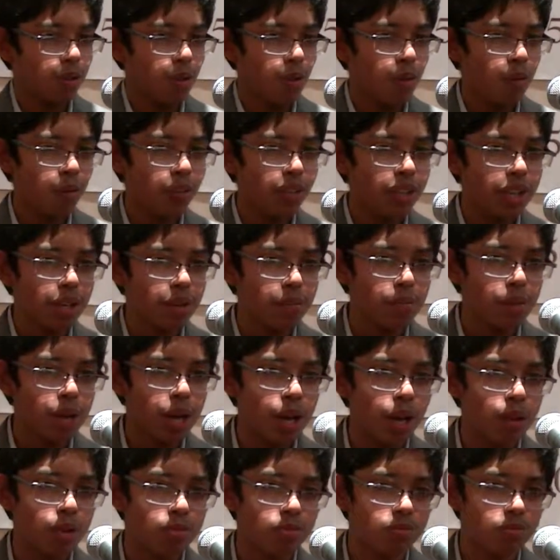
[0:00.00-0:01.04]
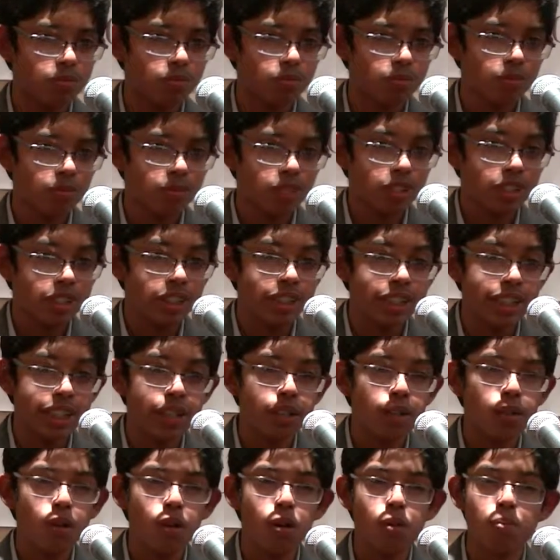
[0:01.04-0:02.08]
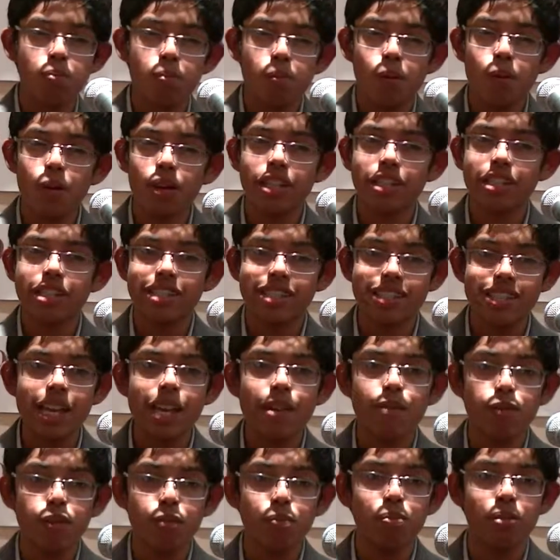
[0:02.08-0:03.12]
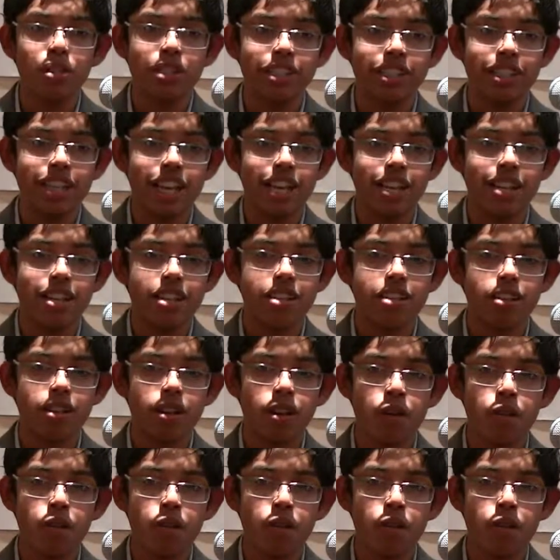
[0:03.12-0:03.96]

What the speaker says: only about 0.7%